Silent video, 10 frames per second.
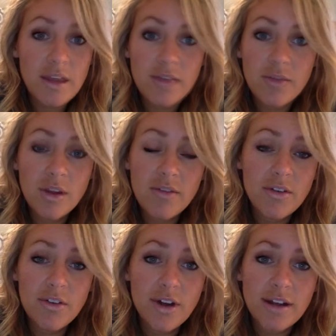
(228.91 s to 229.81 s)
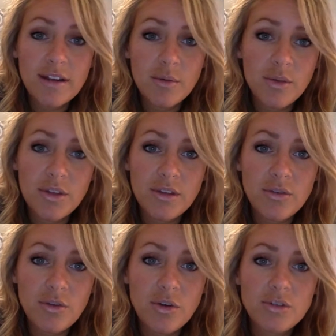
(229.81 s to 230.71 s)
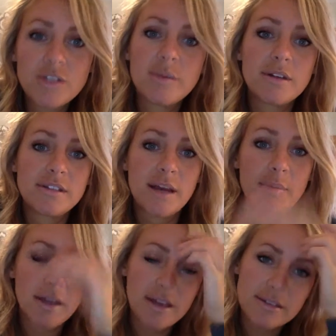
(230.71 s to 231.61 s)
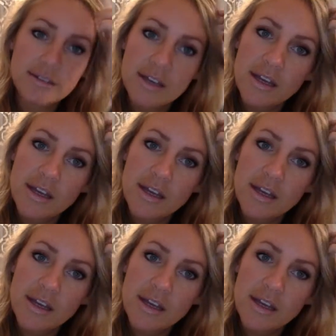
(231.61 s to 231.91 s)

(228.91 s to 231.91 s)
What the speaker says: even if they're not done with the new coach emails yet, because